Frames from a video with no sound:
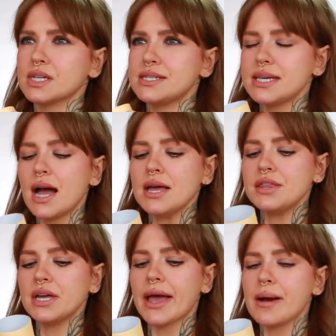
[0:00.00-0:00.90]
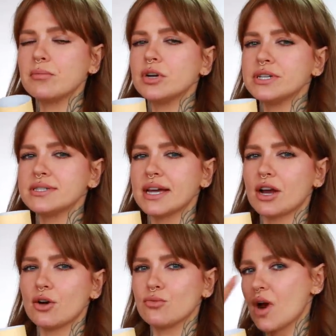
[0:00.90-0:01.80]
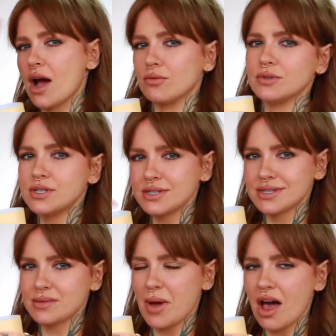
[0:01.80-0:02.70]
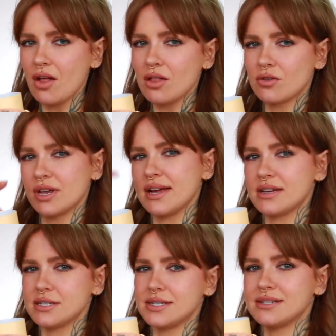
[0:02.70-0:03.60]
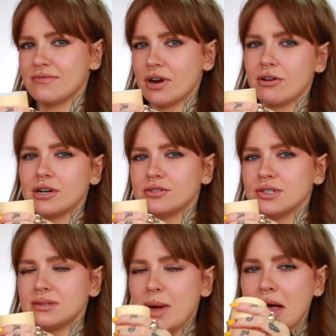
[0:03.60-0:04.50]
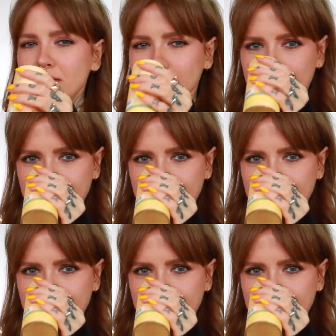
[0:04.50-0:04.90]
See, I think amber is like a round smell or like a spherical smell.